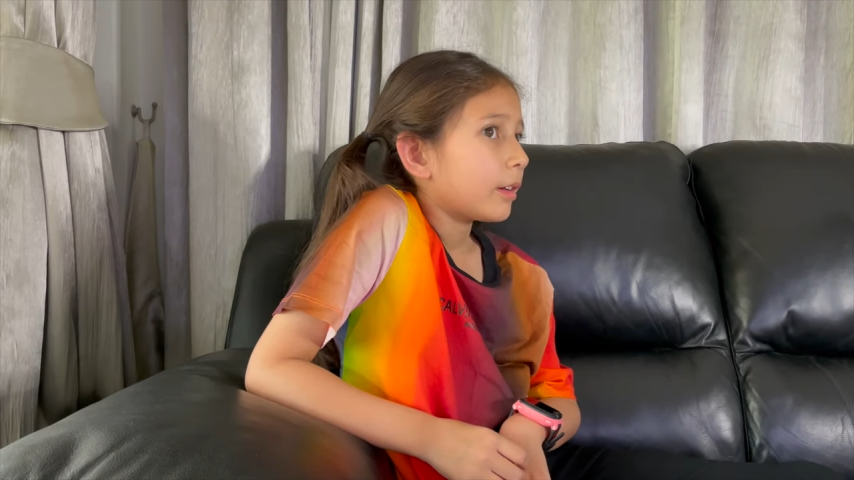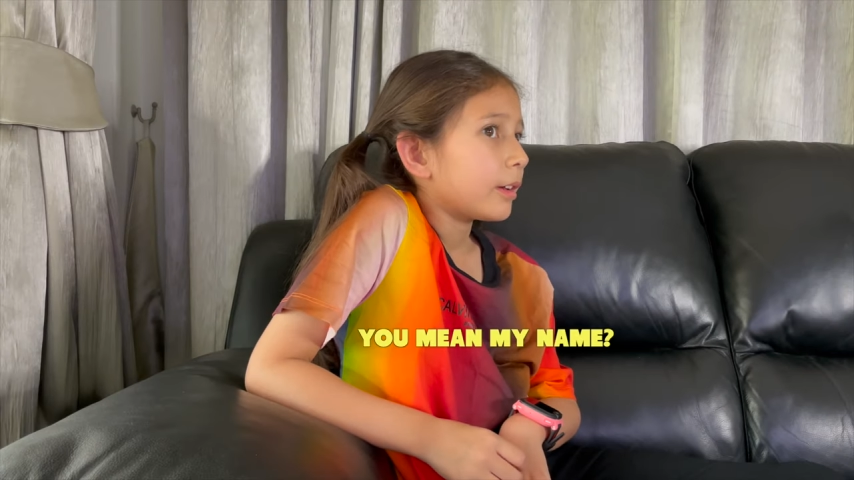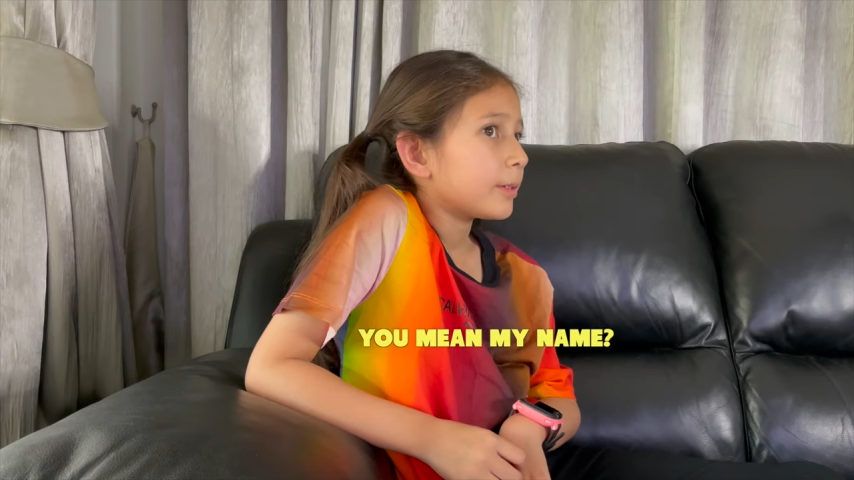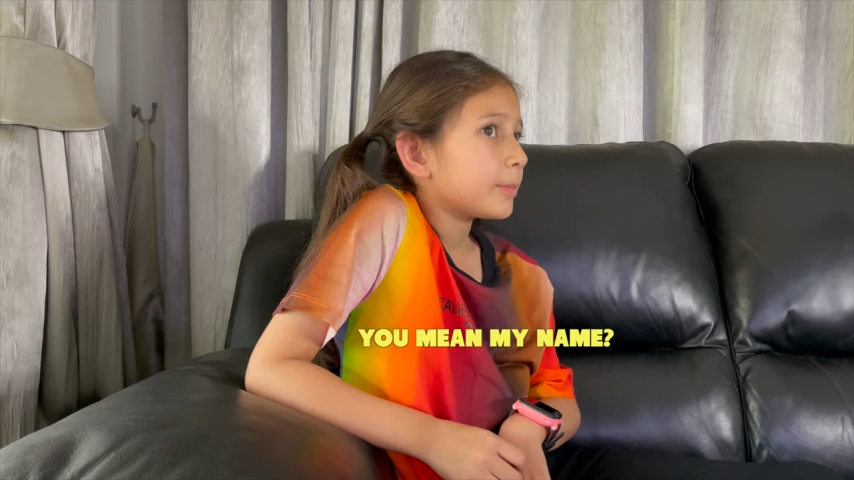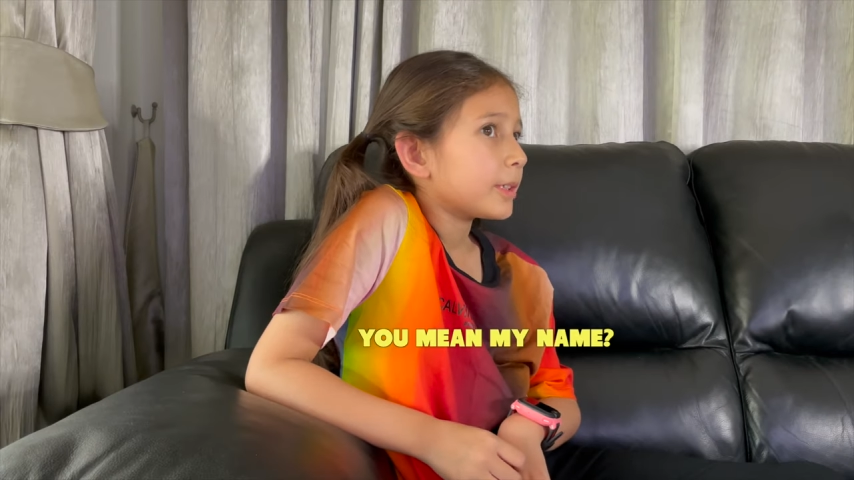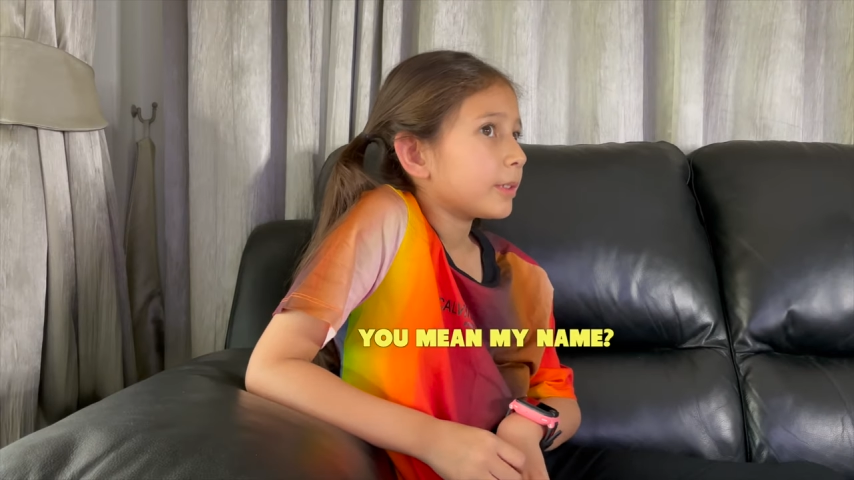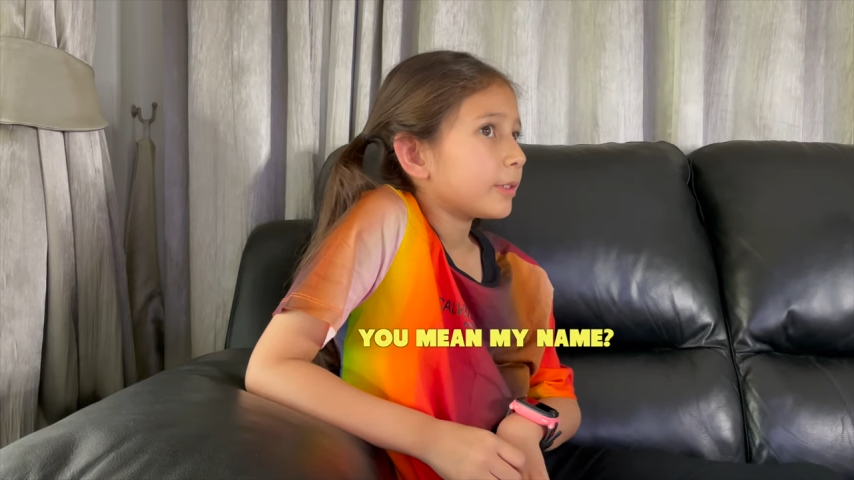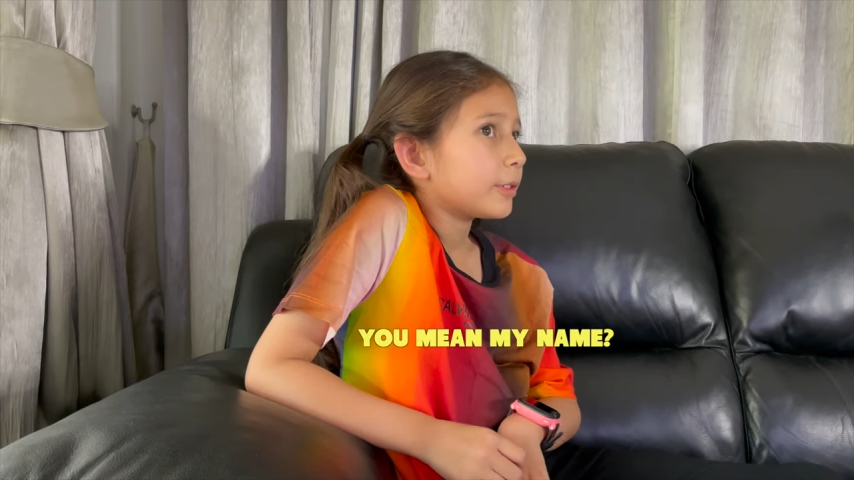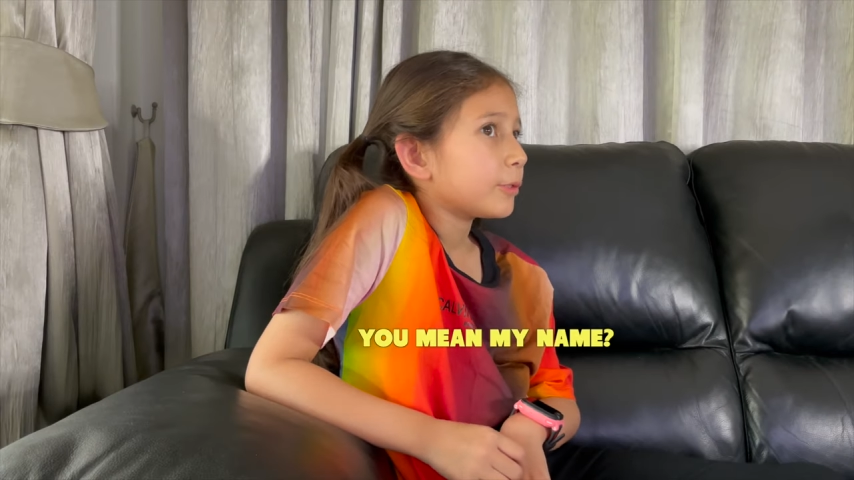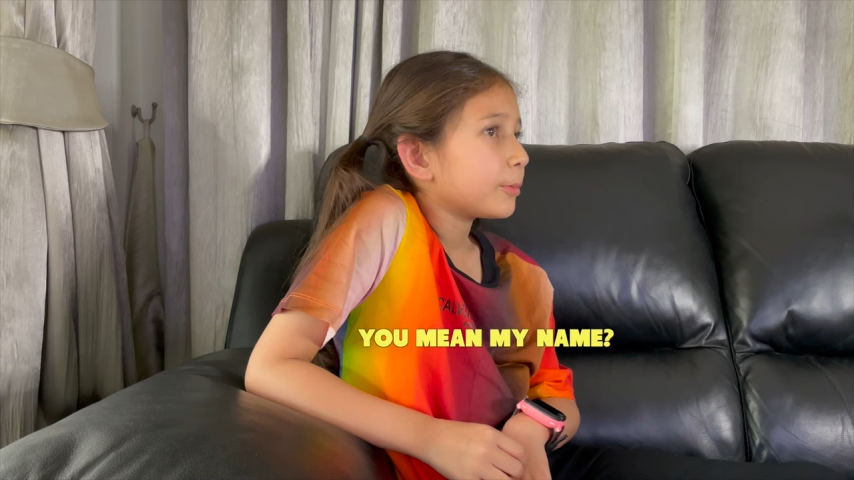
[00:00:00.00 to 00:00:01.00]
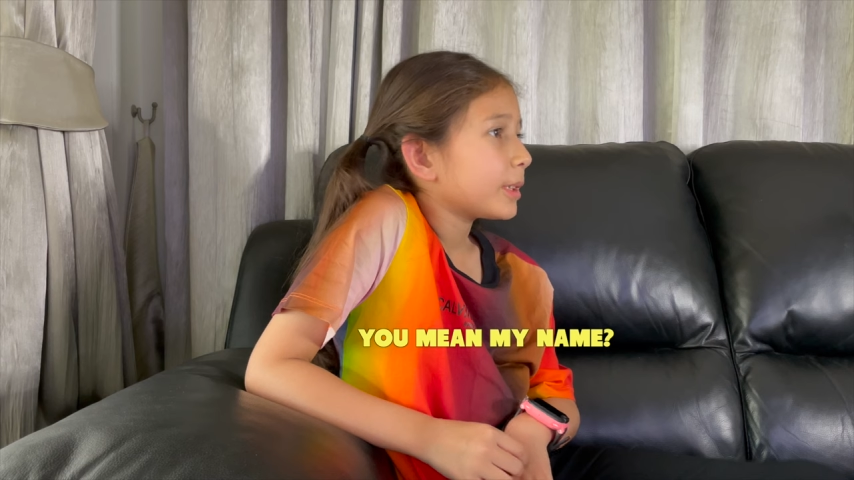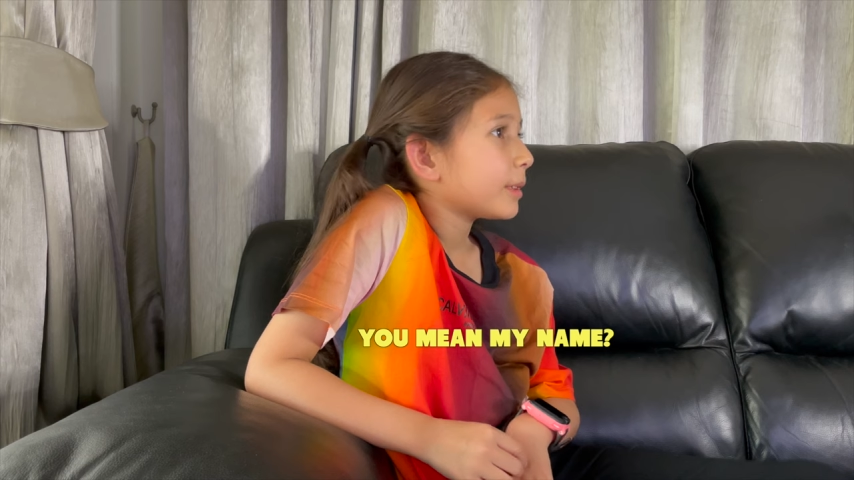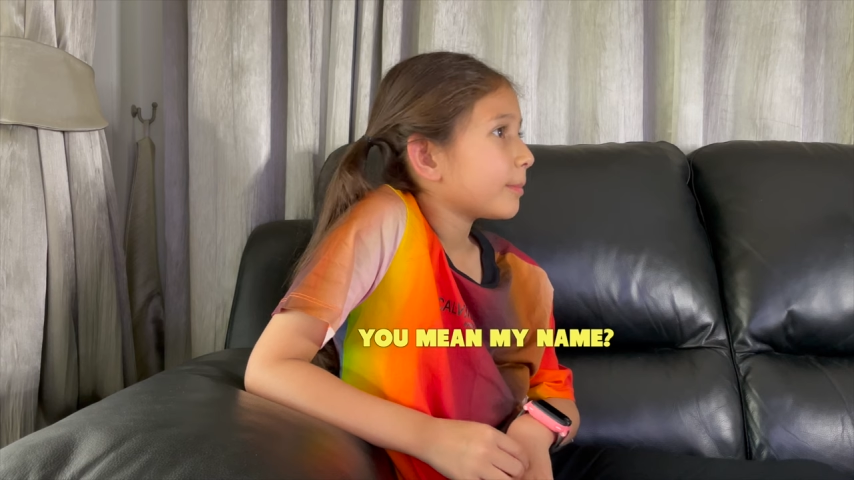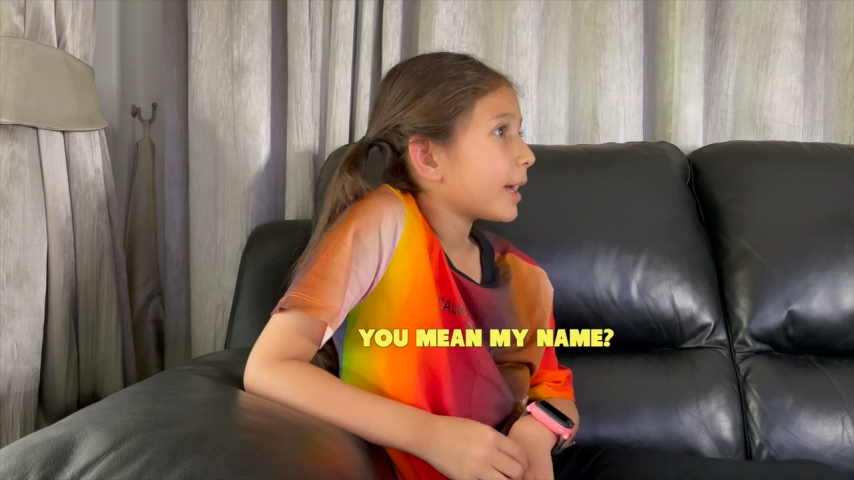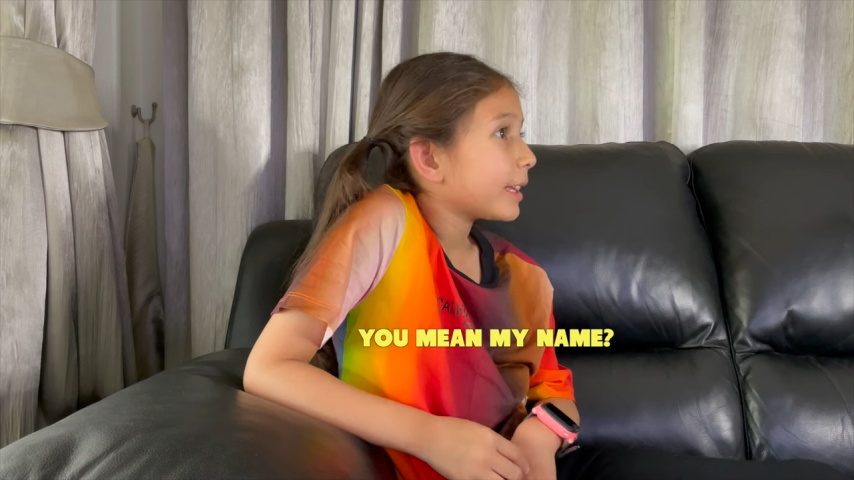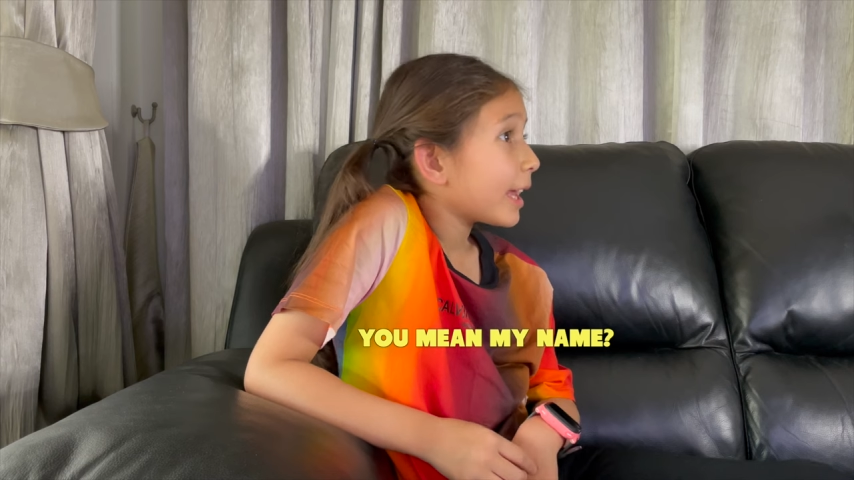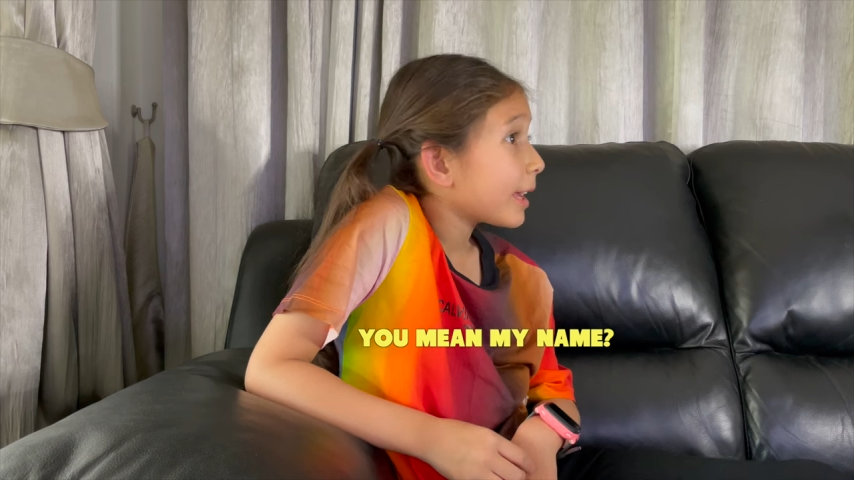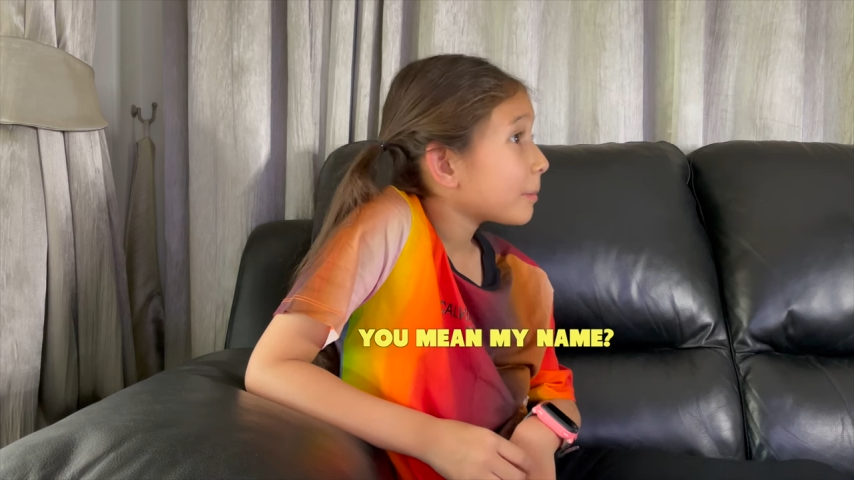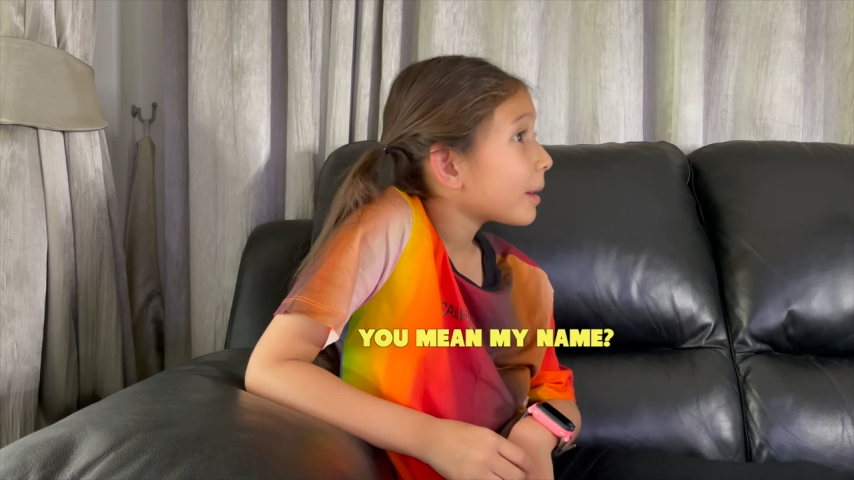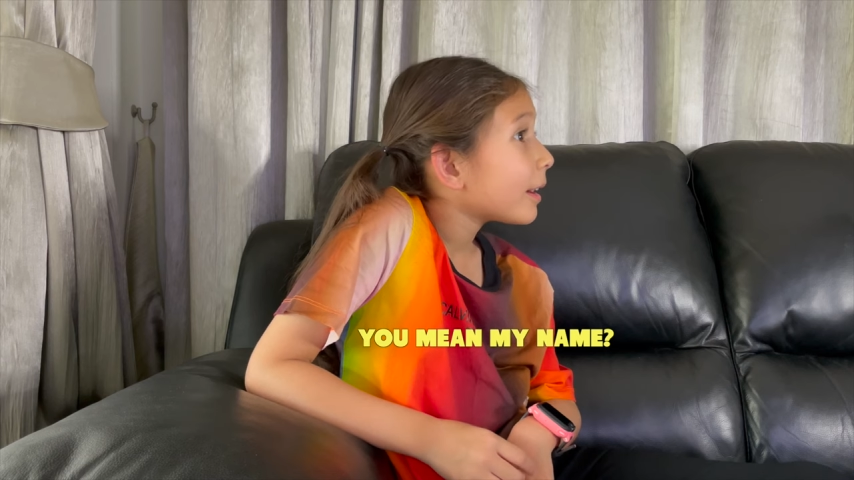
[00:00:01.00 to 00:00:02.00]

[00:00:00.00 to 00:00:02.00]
I mean, you mean my name?